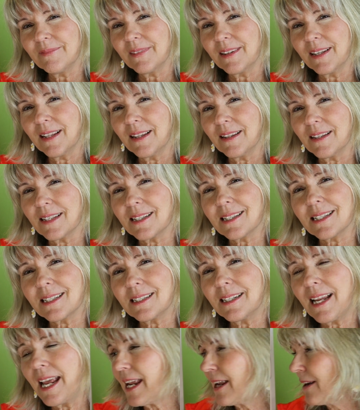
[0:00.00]
The
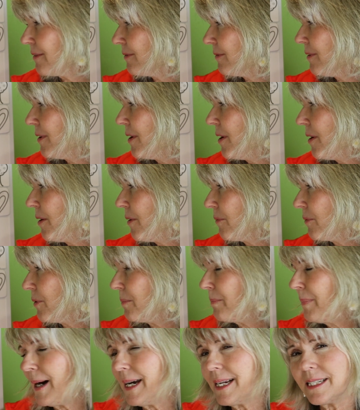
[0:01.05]
snake will
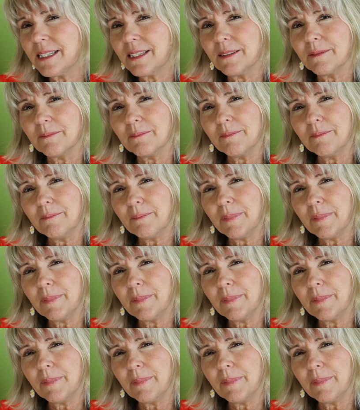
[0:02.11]
bite him,